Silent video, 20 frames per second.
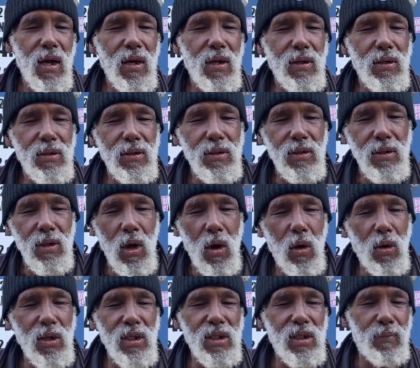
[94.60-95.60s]
Okay, Only
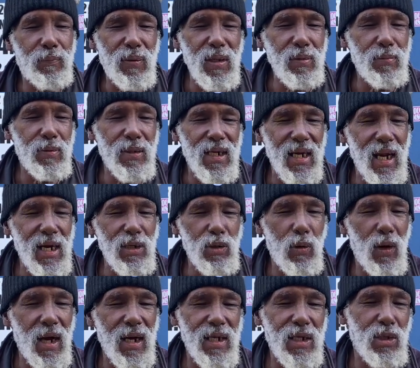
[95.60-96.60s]
so the people that I know
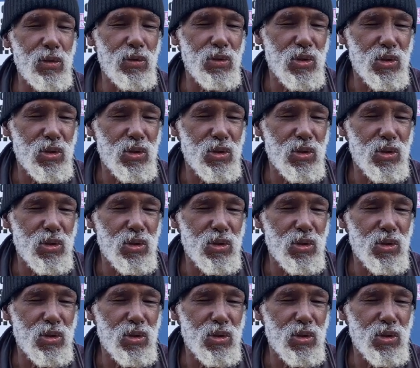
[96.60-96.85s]
out here on the